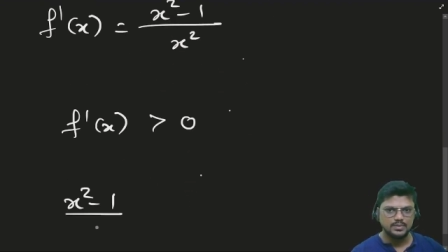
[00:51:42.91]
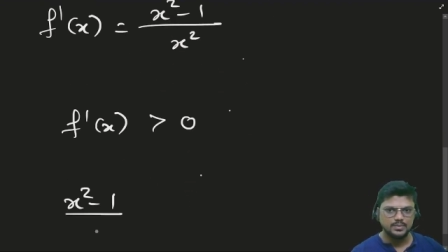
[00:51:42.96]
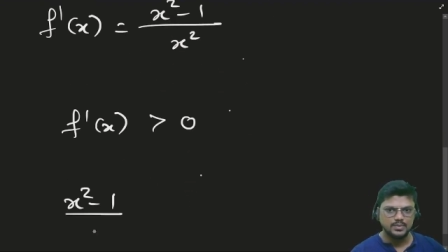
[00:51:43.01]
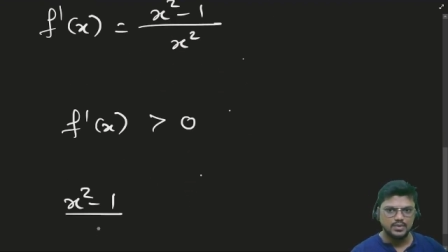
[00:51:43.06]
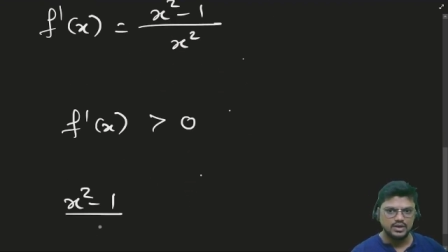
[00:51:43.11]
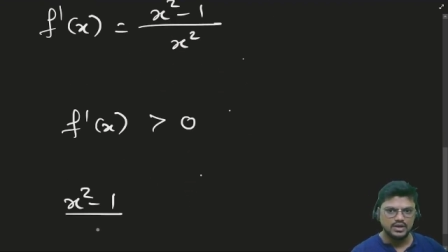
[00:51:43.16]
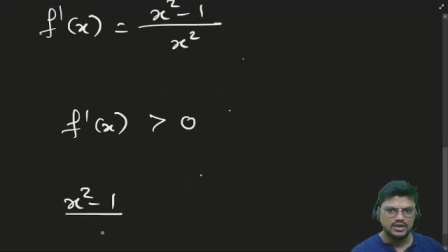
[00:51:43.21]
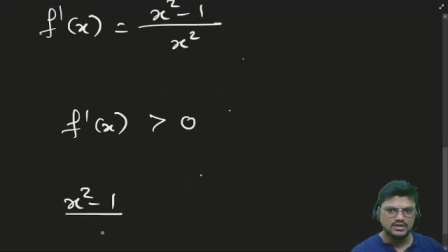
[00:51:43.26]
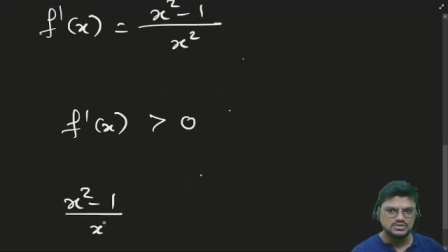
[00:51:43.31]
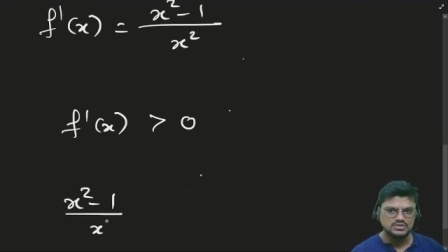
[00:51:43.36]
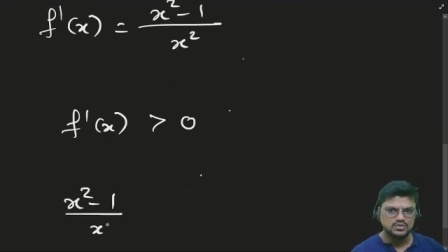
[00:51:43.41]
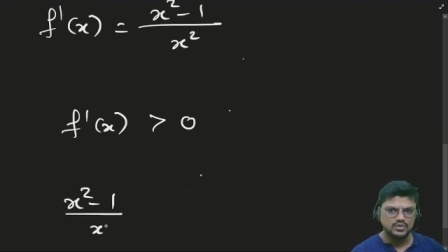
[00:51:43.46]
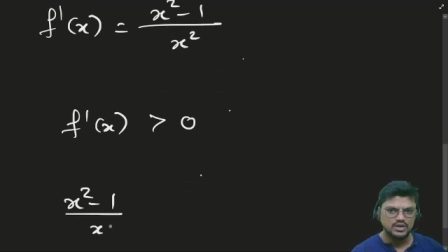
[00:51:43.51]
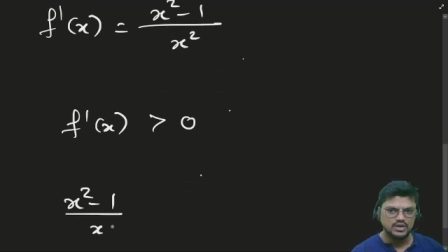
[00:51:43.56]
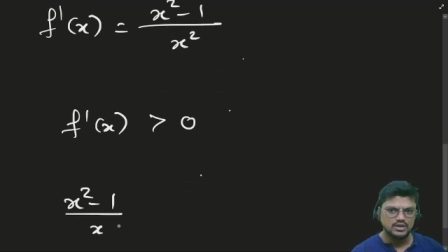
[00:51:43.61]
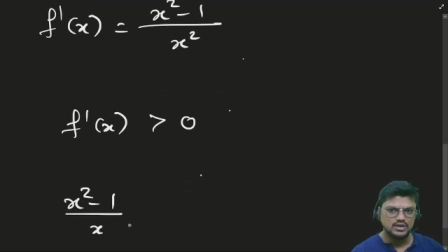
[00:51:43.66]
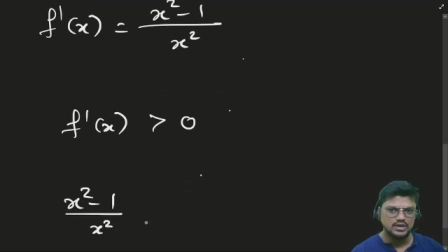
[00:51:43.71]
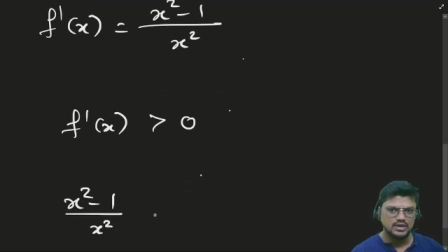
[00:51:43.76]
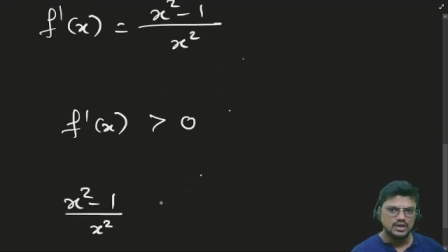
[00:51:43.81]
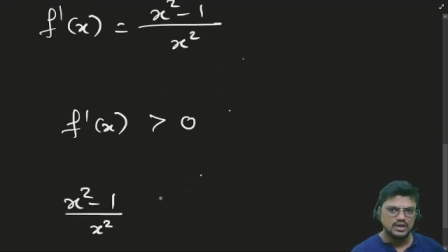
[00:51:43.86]
upon x
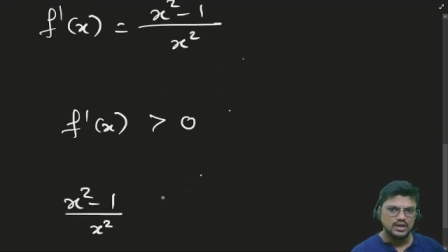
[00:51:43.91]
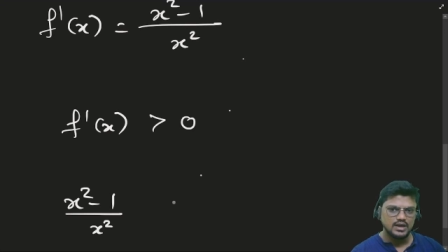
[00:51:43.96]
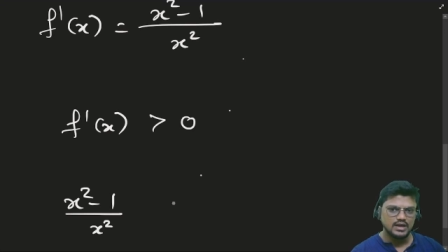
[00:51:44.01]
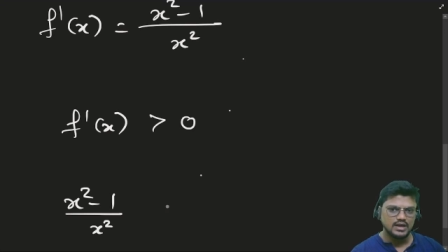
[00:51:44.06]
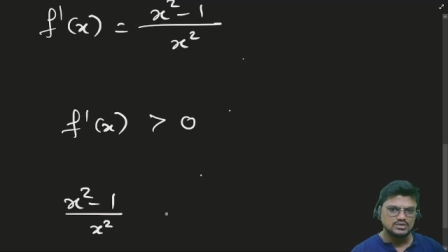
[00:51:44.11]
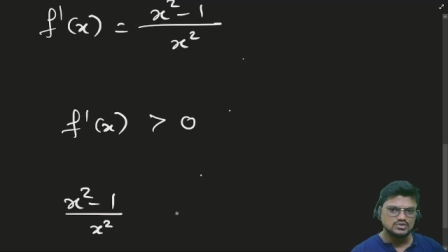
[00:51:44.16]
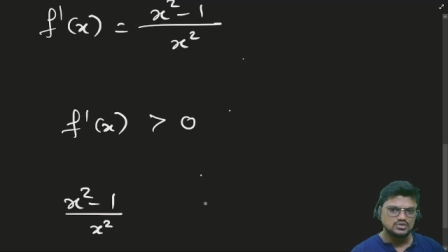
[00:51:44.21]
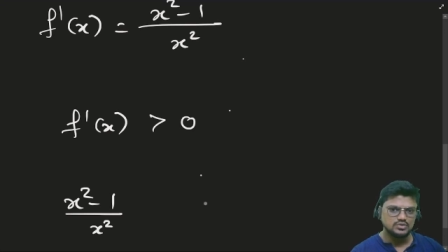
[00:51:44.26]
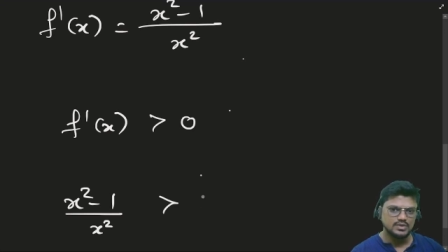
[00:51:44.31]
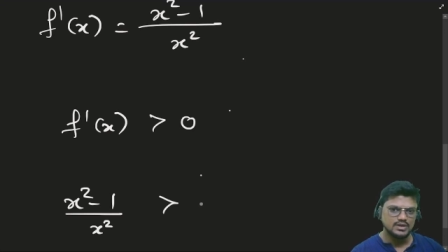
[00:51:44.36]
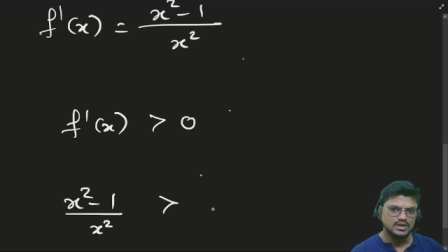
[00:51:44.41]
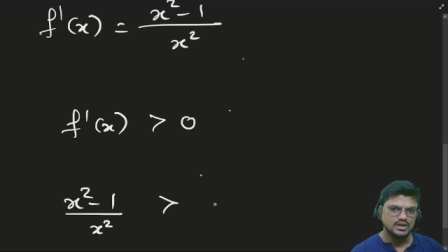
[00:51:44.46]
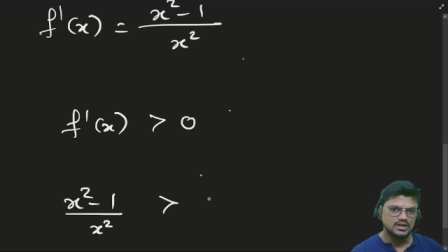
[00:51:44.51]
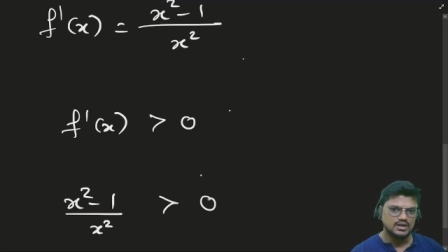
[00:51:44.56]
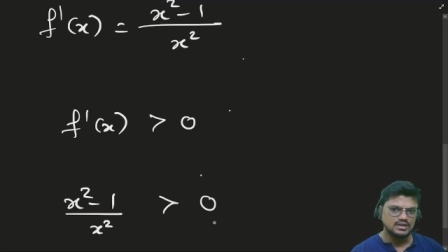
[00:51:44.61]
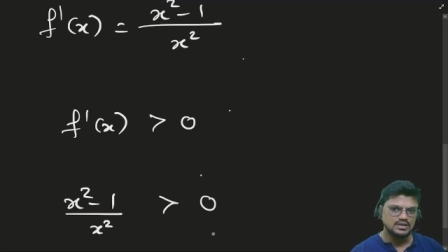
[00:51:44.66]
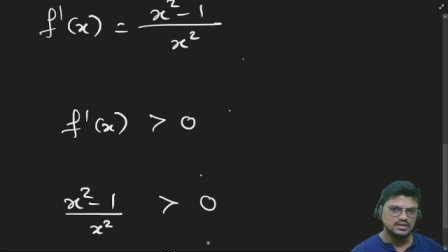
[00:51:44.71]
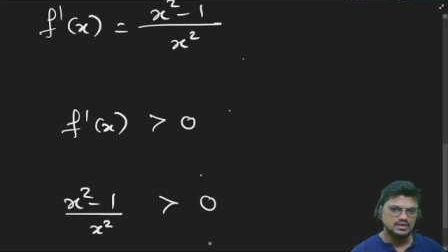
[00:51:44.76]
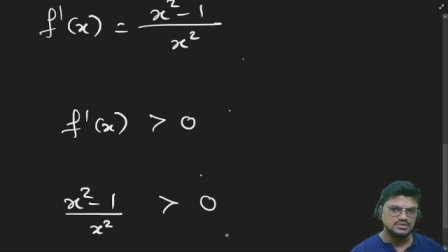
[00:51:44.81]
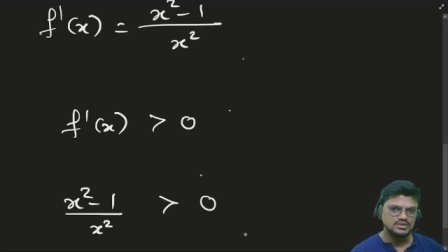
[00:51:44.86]
square has to be
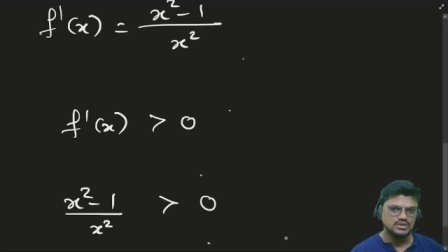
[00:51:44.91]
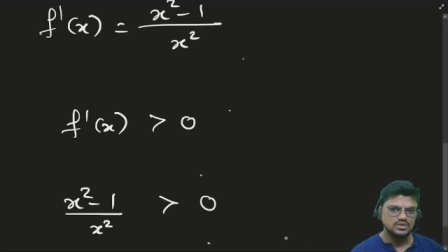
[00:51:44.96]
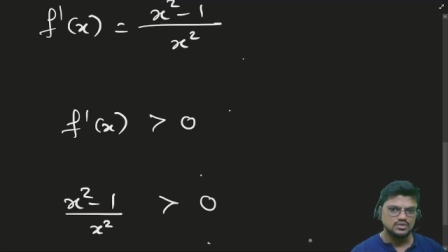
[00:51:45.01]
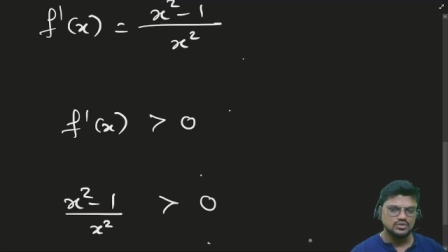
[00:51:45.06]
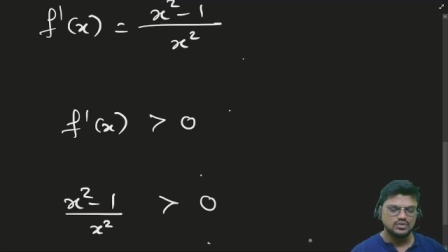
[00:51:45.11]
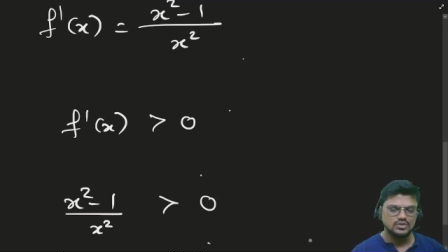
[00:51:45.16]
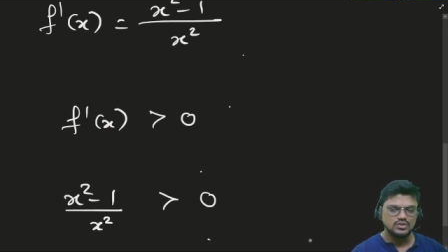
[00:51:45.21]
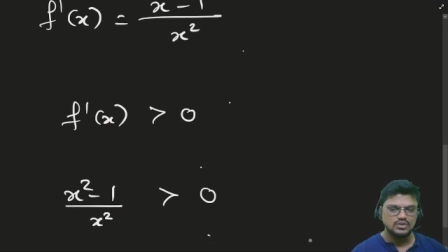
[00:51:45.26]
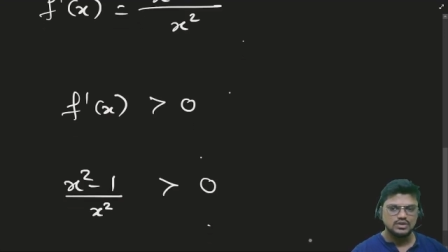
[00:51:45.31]
greater than 0.